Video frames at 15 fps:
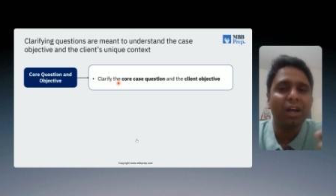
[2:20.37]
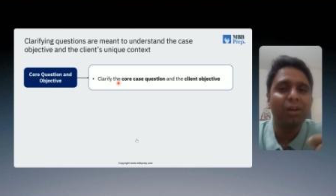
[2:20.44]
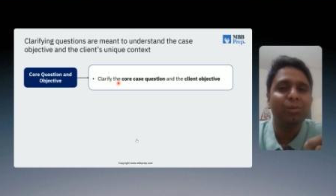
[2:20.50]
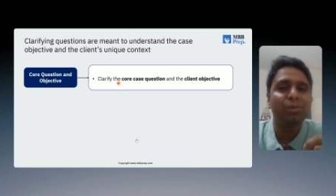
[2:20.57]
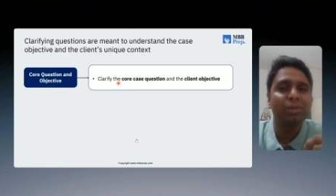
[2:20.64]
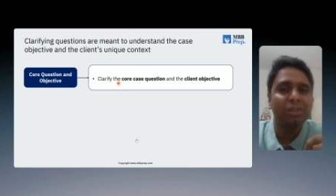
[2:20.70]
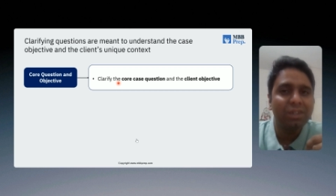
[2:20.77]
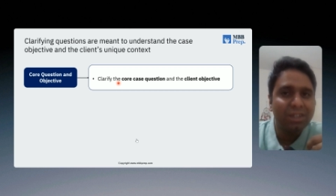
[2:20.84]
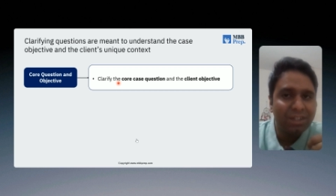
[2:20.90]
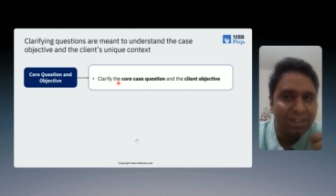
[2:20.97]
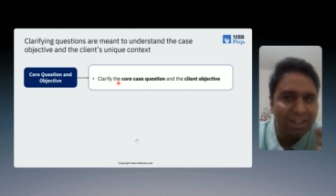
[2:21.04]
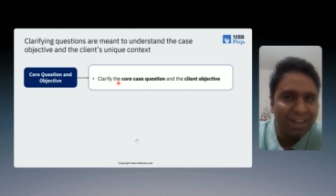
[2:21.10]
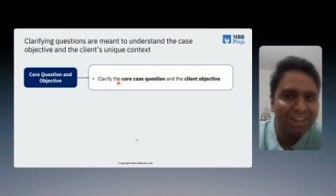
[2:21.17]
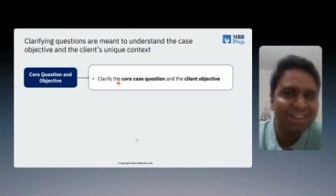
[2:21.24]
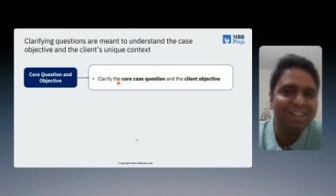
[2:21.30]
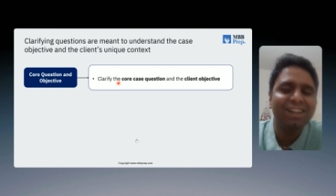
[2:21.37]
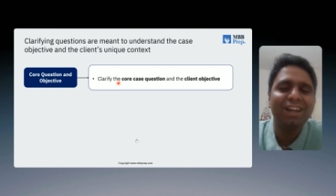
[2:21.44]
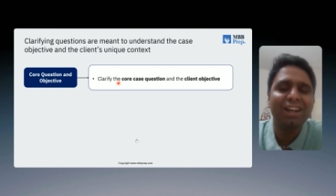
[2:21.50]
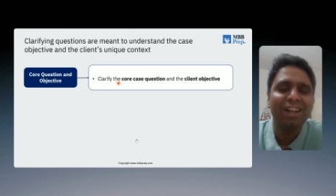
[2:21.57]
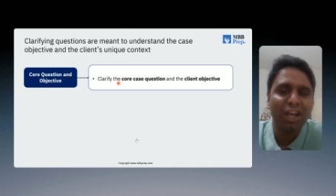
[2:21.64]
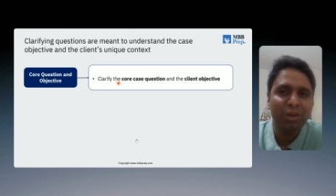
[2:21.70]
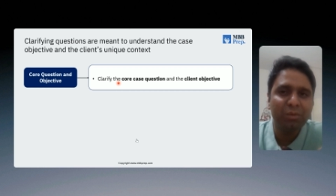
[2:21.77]
I would then
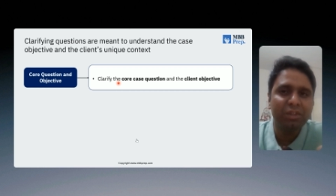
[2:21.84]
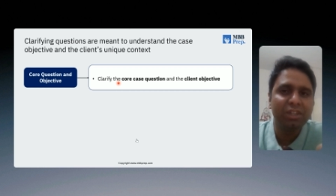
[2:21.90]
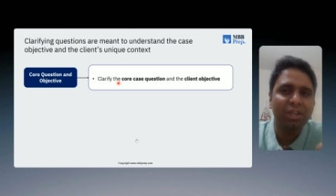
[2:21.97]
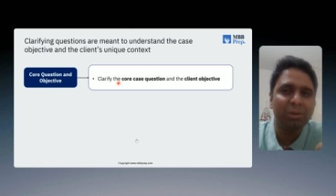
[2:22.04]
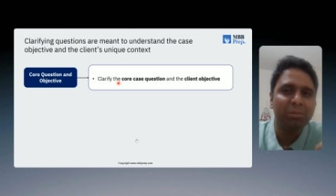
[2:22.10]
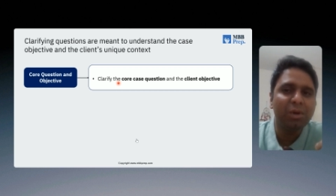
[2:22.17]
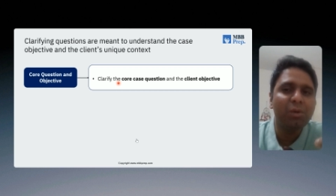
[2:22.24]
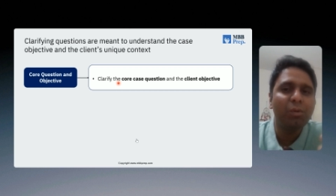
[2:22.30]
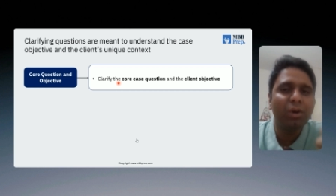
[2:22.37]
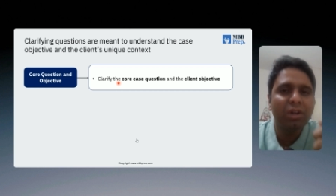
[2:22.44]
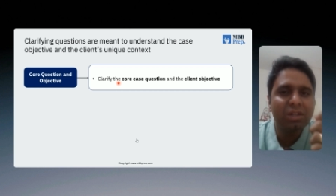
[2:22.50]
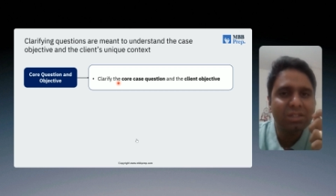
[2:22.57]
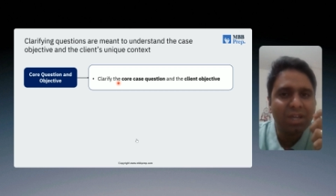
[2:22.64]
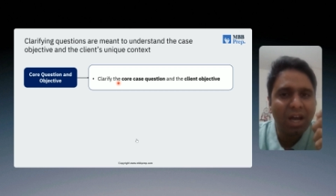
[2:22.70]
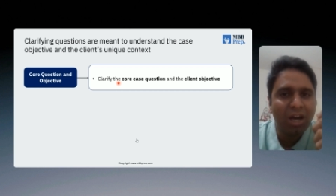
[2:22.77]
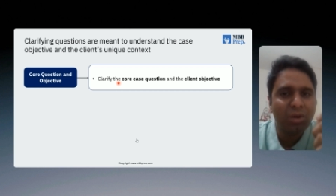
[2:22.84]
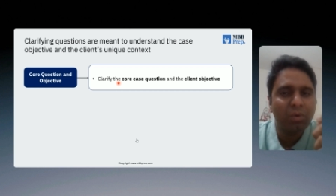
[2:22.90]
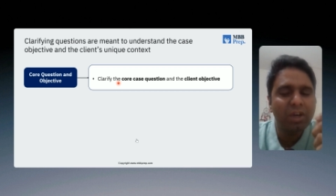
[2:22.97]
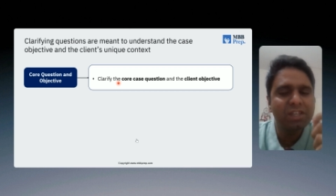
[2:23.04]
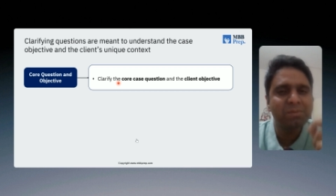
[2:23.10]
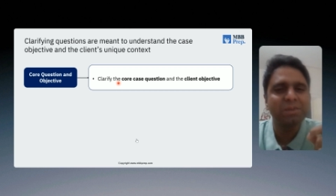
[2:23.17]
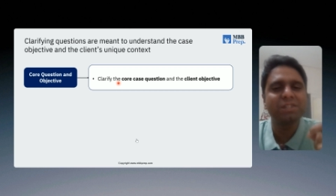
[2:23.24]
align with him. What does
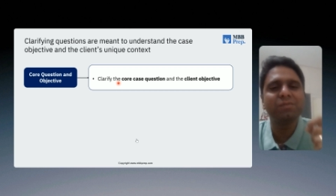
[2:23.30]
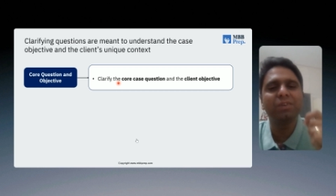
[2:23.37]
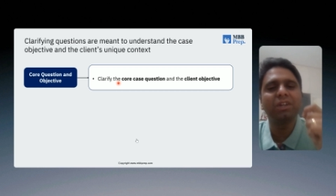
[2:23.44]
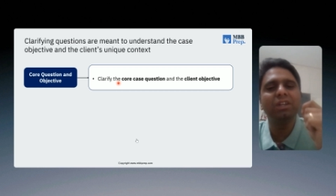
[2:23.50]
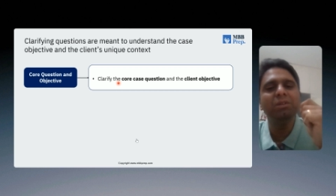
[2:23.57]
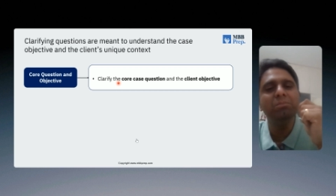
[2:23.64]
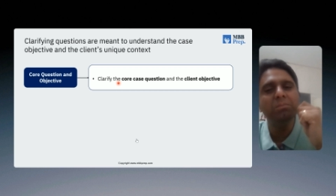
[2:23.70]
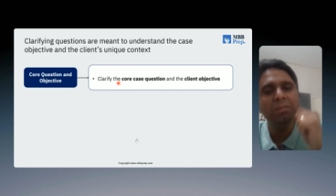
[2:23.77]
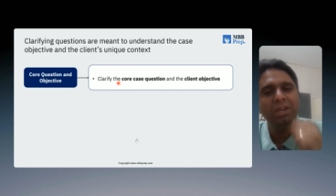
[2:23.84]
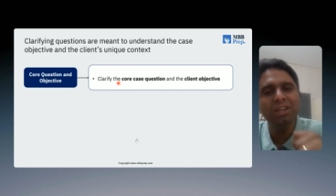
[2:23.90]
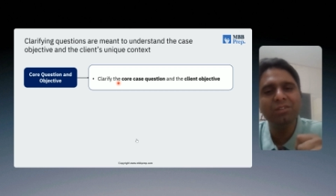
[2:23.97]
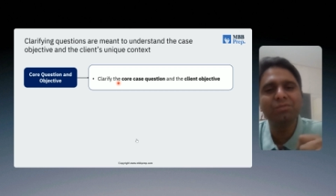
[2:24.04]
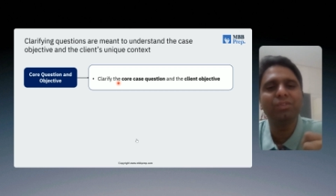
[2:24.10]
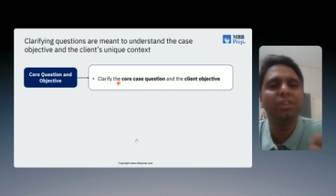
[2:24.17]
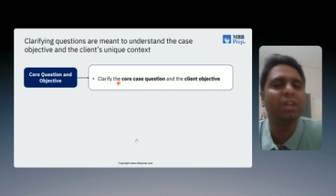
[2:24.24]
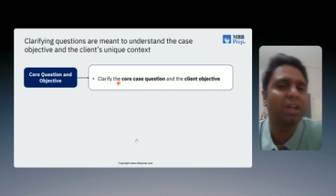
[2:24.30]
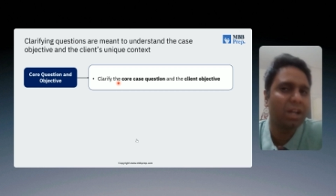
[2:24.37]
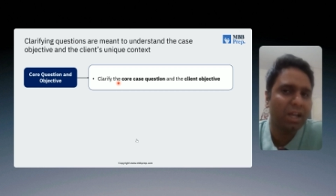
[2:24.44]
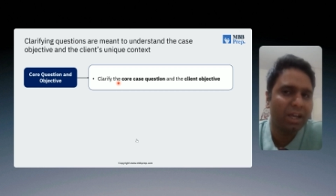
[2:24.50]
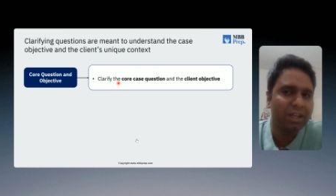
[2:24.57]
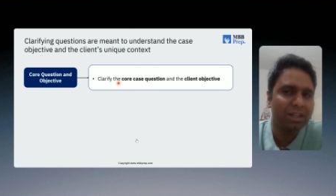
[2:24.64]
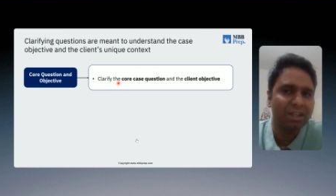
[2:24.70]
ROI specifically mean for the
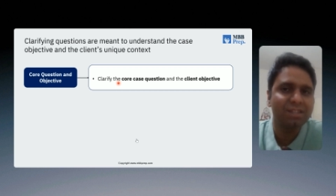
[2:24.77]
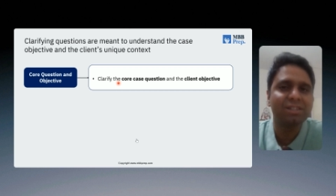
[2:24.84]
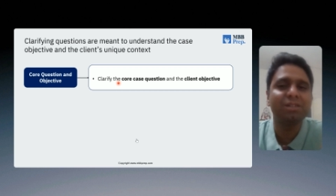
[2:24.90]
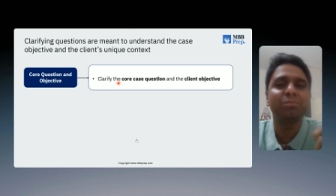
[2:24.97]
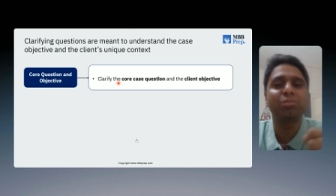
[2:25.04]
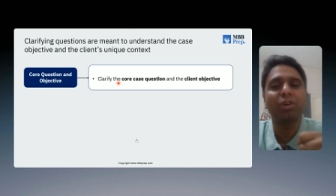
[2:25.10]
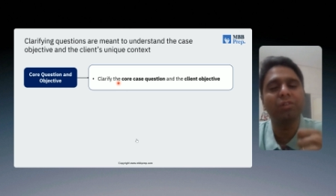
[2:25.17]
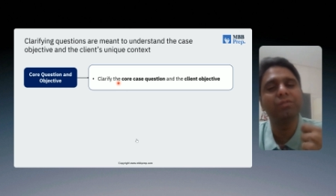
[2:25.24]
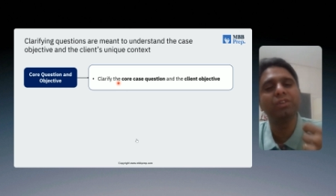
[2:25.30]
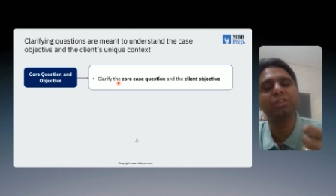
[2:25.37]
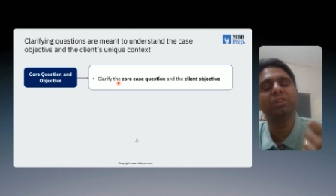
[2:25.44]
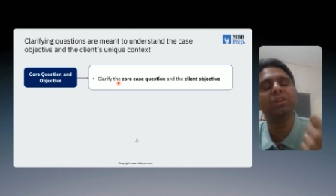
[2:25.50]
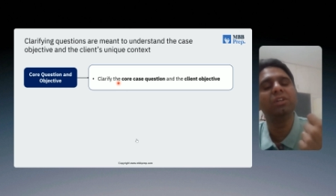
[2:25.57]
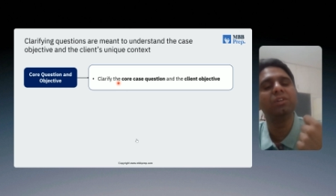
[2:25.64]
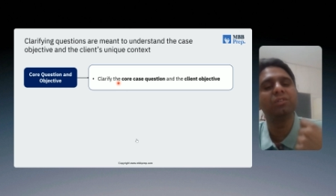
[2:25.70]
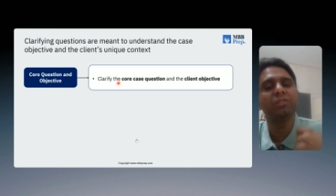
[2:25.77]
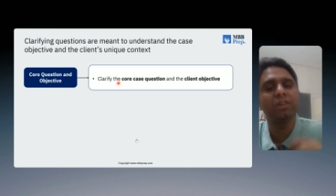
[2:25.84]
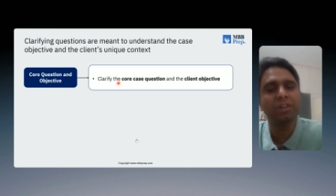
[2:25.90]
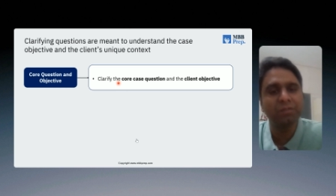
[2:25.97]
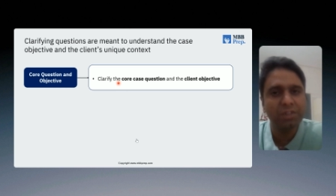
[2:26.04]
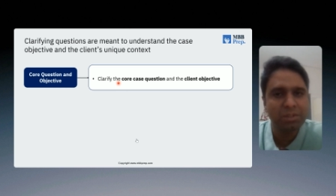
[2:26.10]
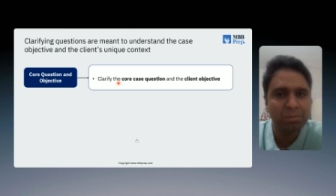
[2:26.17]
client? Is it profit related to
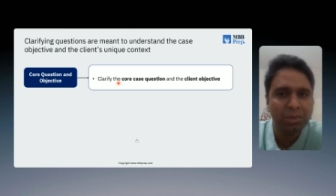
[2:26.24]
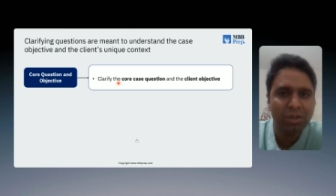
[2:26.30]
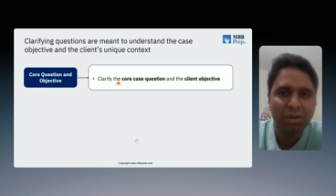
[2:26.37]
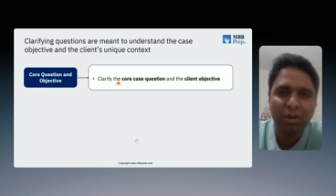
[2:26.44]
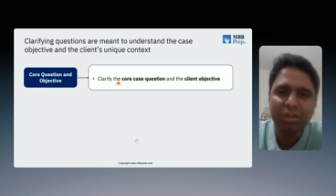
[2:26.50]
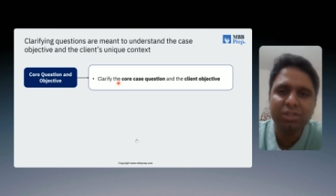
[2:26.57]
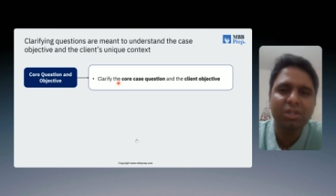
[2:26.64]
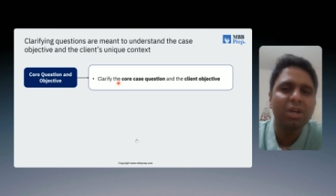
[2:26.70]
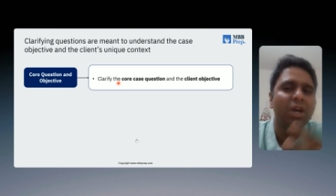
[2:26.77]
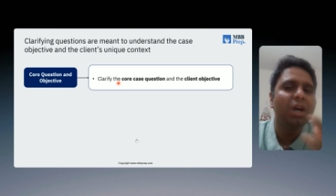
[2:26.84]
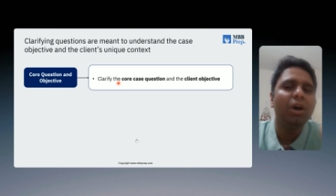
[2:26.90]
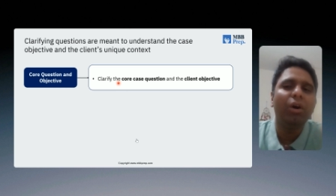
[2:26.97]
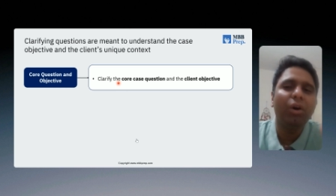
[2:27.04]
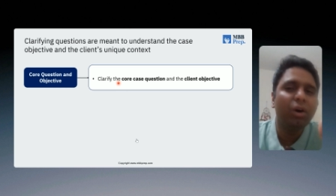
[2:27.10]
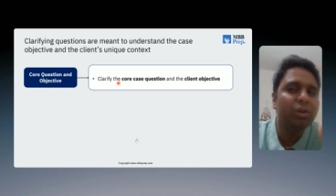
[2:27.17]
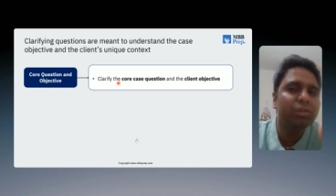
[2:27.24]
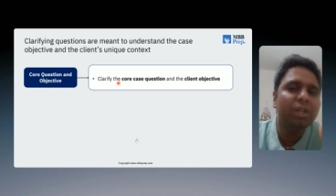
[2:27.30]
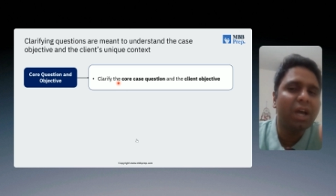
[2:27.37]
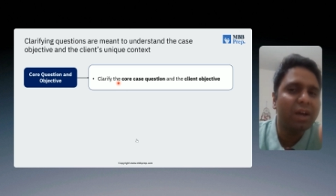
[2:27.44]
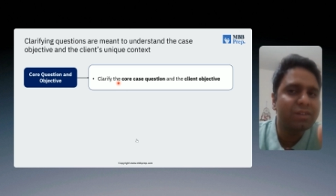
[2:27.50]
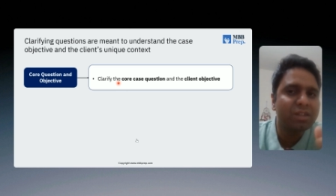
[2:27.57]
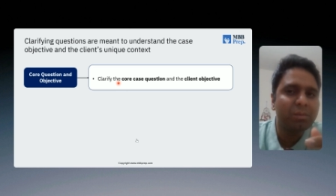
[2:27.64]
investment cost, or do
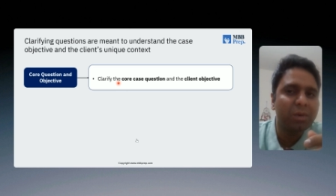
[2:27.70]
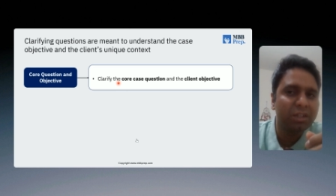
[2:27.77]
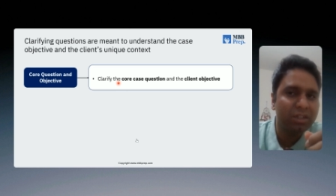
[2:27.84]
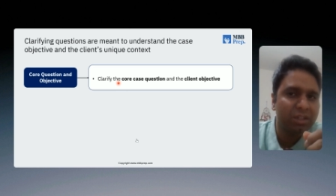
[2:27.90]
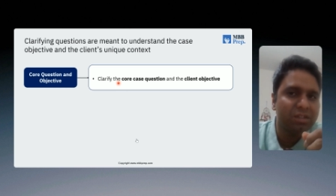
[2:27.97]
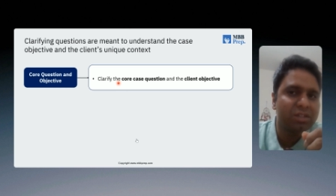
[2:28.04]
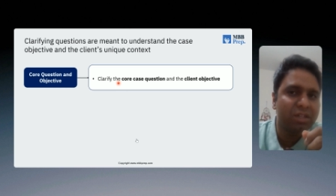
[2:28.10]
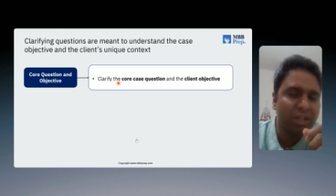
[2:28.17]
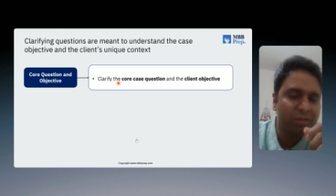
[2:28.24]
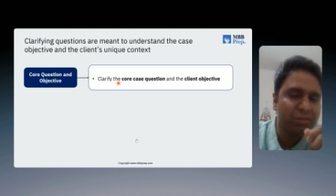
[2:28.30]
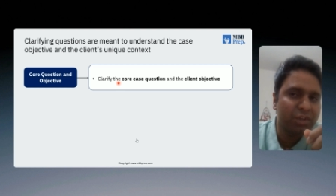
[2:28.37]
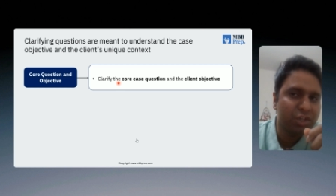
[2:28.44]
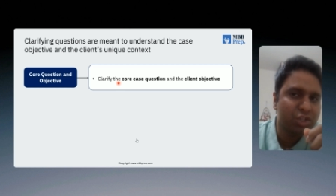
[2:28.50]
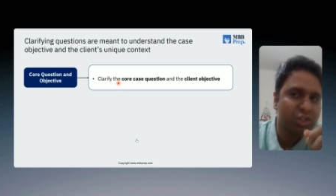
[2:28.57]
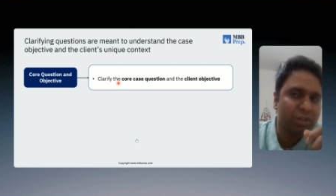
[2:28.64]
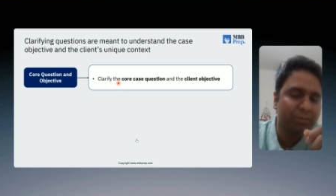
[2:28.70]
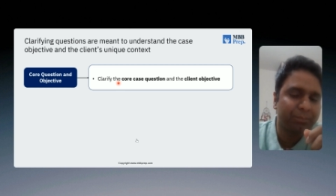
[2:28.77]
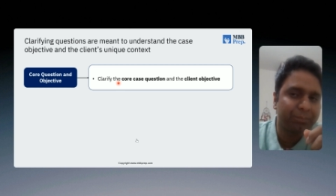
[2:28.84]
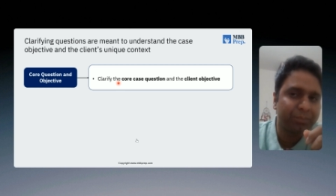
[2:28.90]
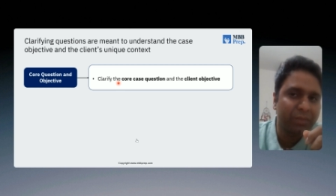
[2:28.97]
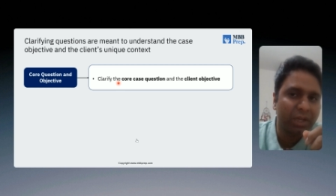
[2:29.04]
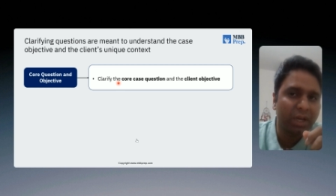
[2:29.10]
they have some other definition,
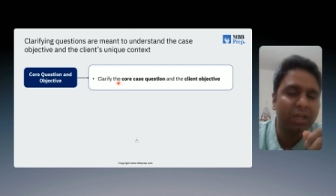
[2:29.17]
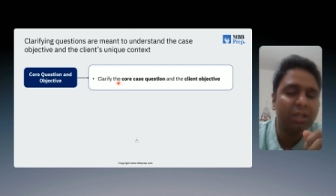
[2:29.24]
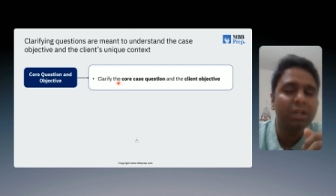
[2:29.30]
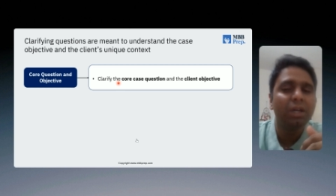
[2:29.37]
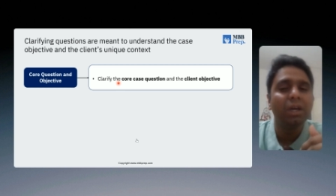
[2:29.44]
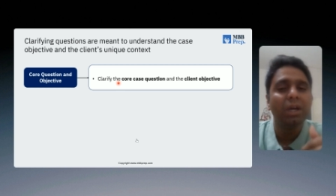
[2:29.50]
right?